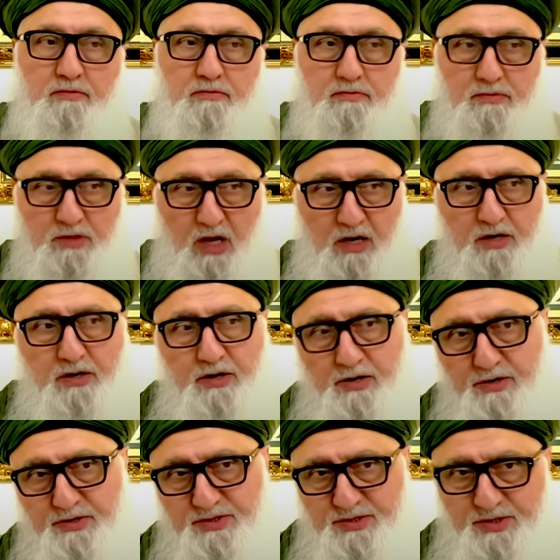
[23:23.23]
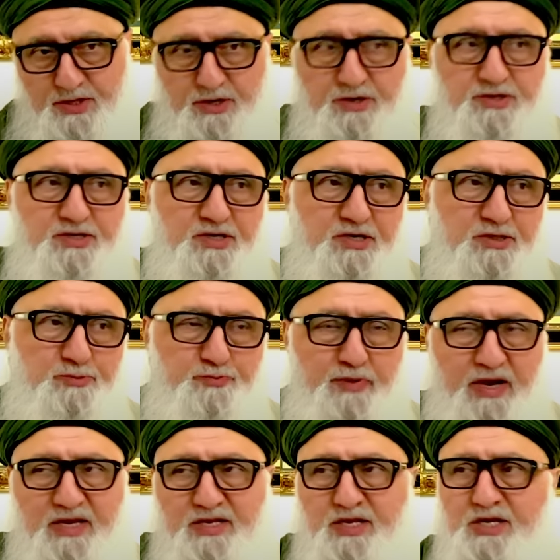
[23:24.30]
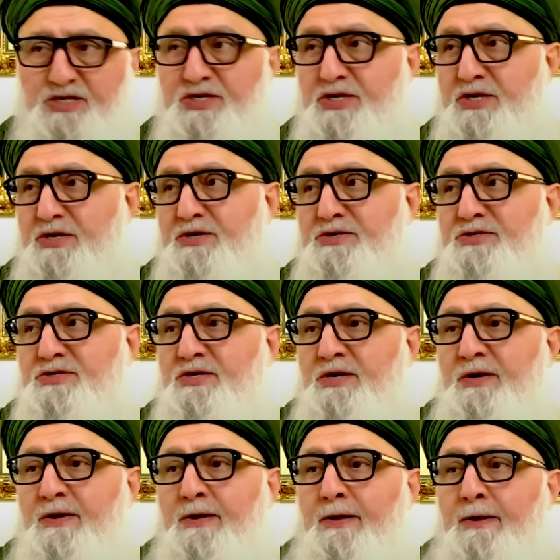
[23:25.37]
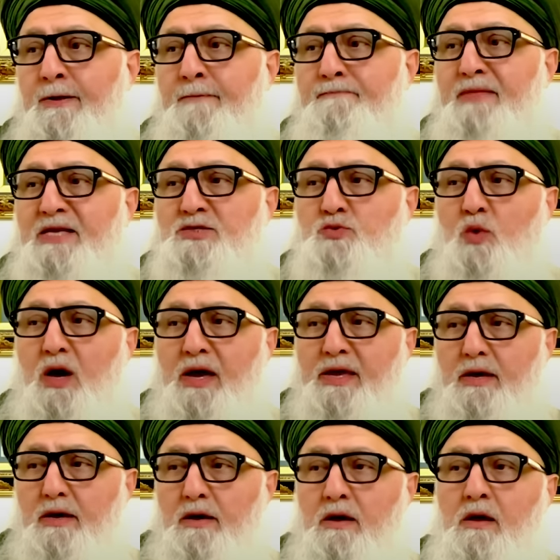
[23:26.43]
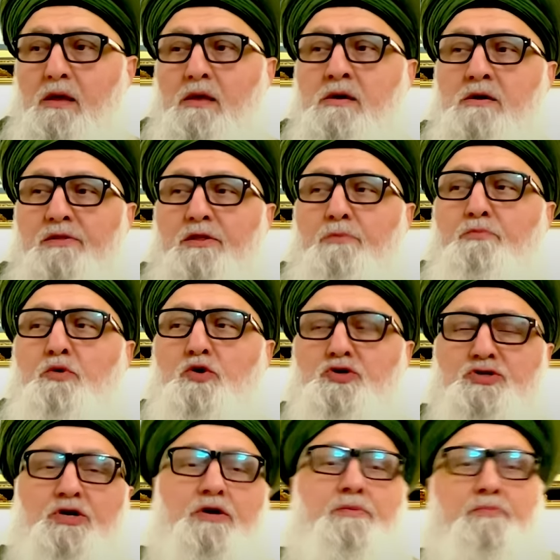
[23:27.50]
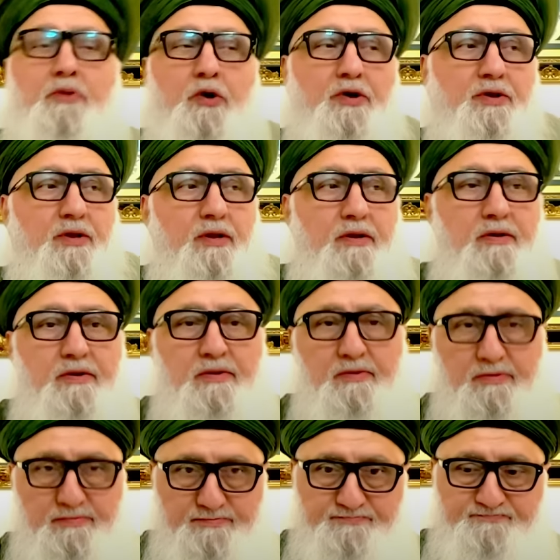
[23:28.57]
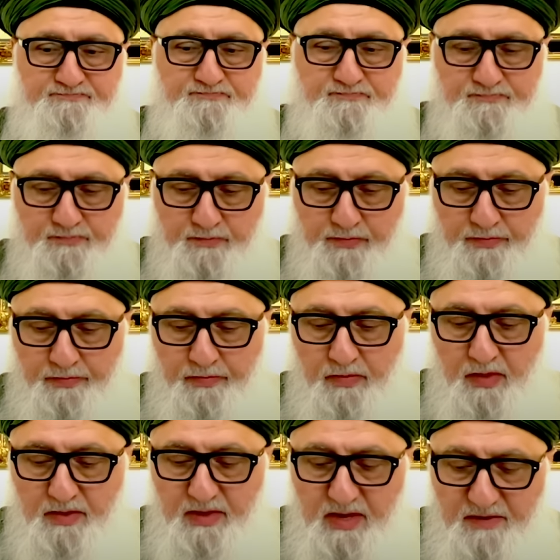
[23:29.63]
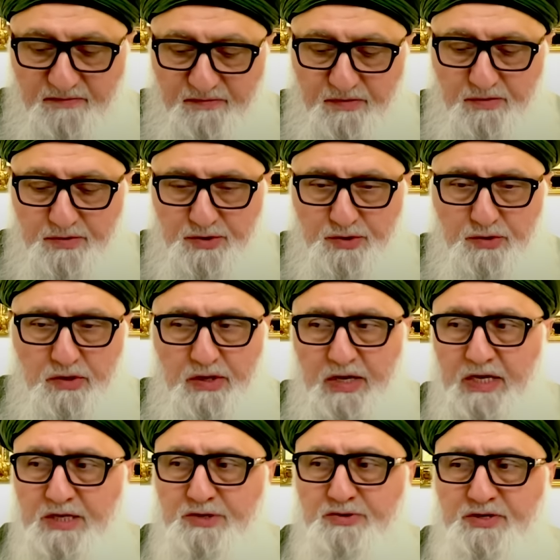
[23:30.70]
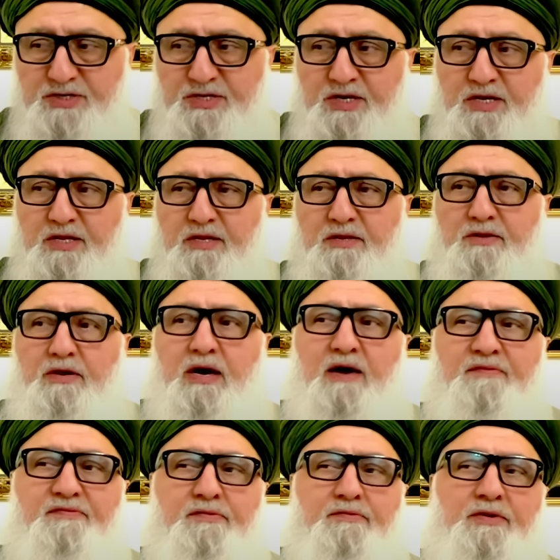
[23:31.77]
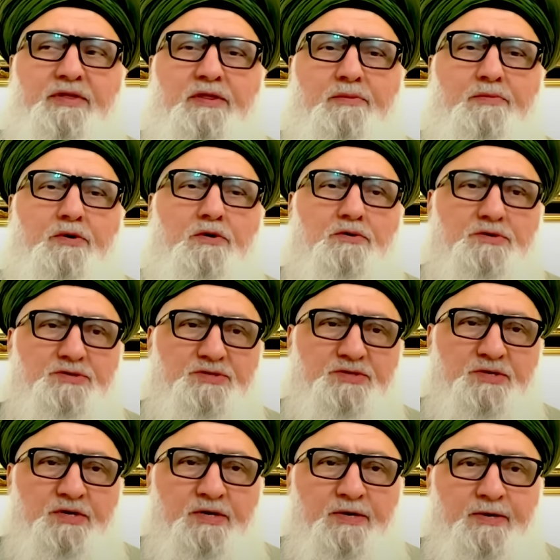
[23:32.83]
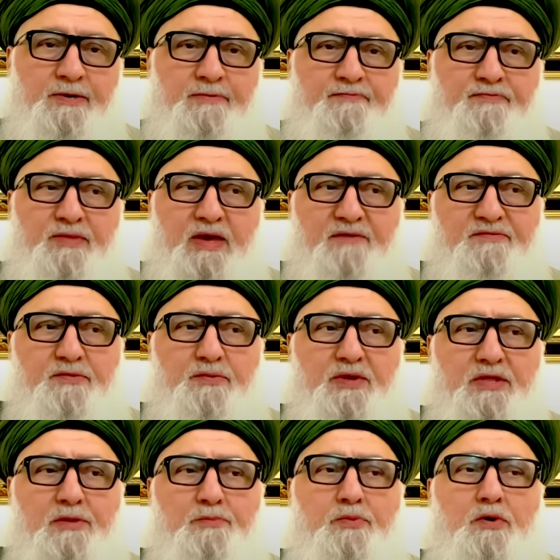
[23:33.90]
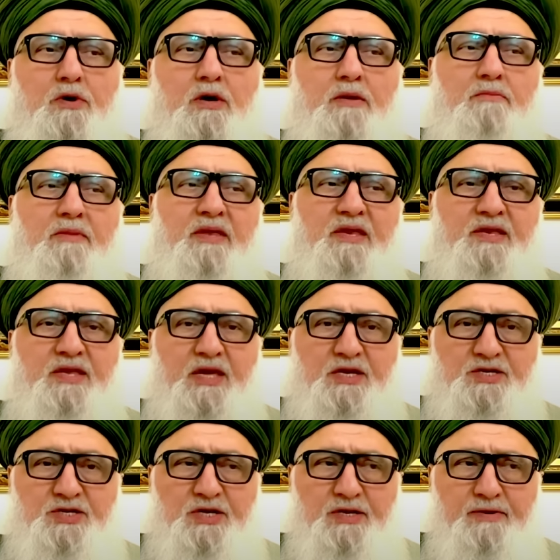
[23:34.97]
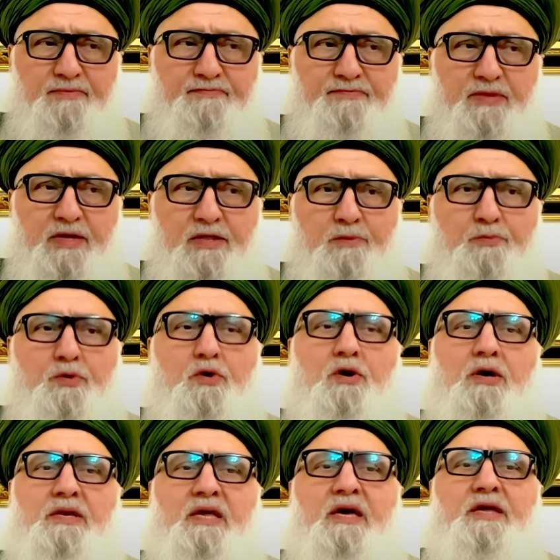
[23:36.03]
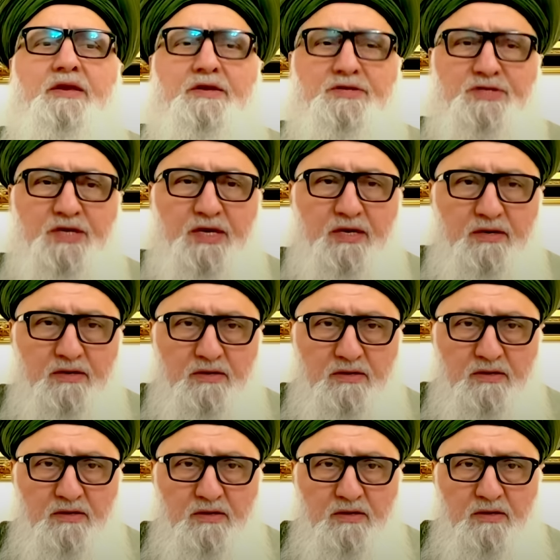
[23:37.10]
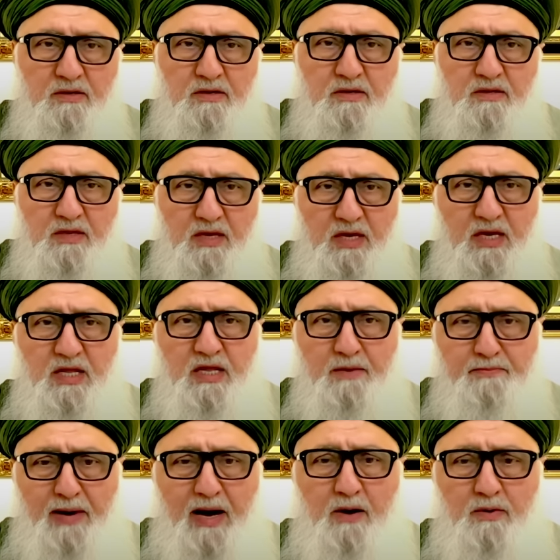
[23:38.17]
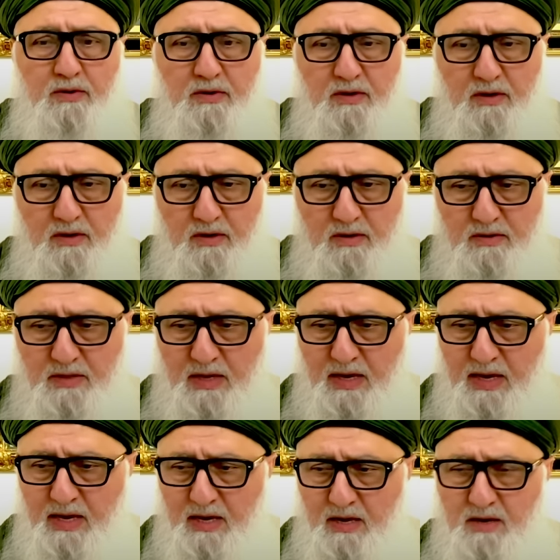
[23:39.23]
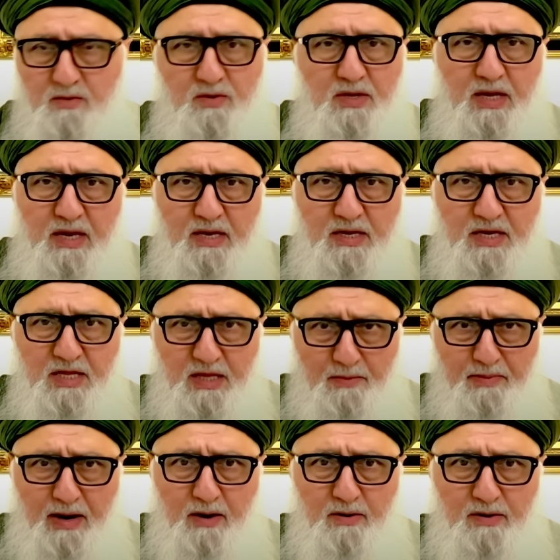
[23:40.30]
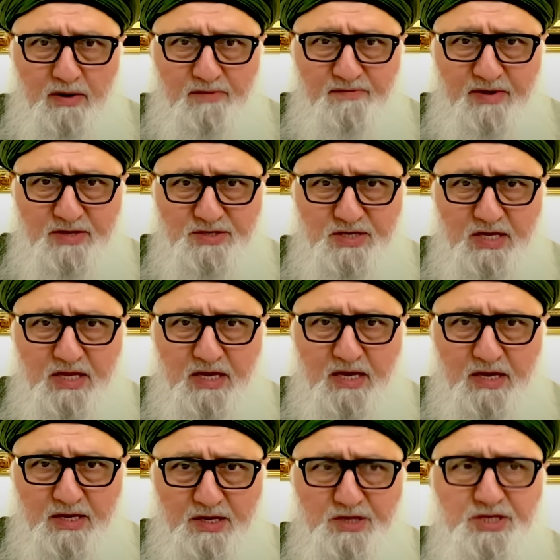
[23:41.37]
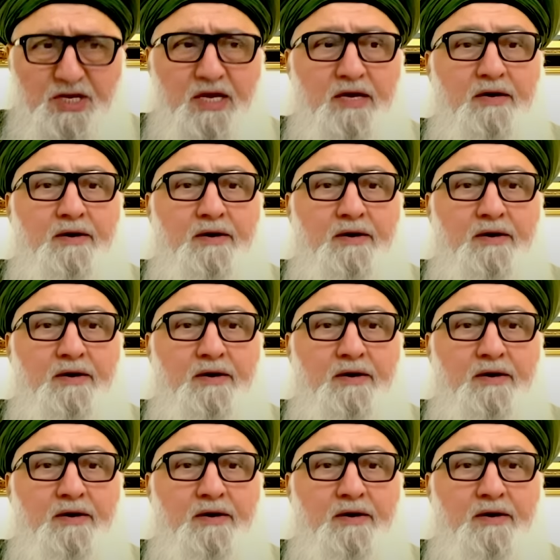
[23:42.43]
doctors, nurses, practitioners. That's why the books are important that if you're truly interested you have to read the books. You have to read the book on meditation and the book on energy, the healing power, the healing power of angelic energy.